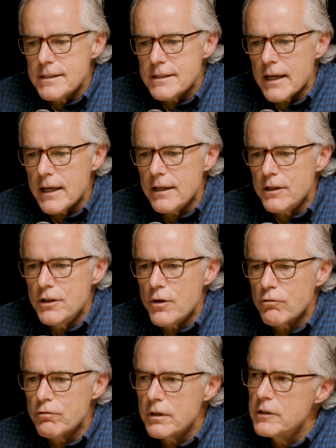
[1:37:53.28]
say,
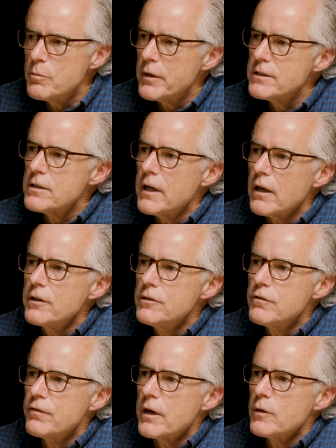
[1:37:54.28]
really depends on how you
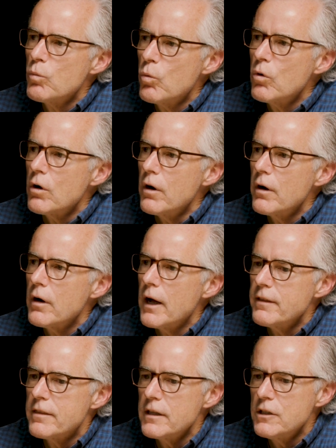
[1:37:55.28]
define war.
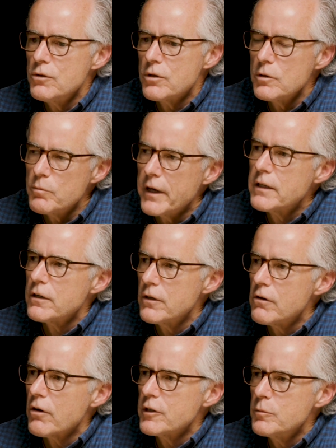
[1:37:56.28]
I think you could make a
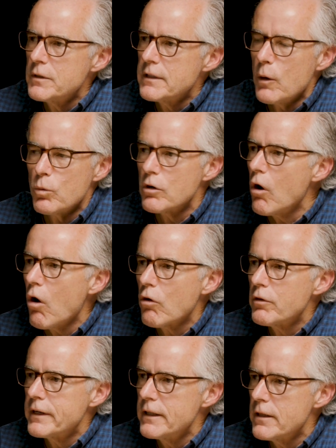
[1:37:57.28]
good argument that we're
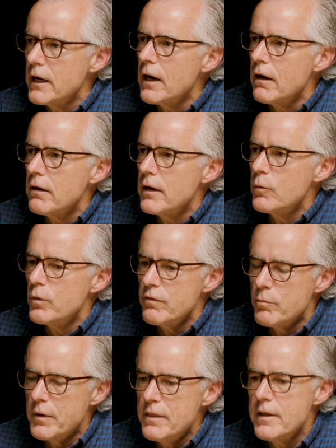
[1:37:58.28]
already there. And
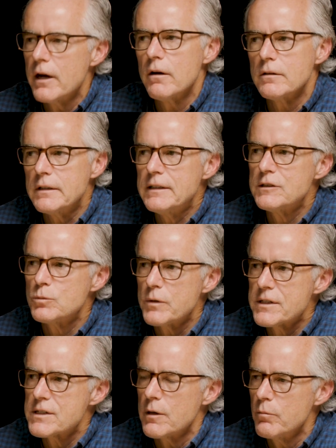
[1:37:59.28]
we've been there, at least
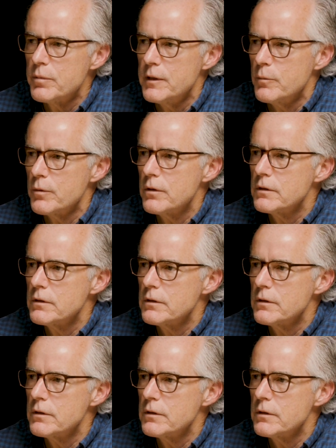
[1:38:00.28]
with some people,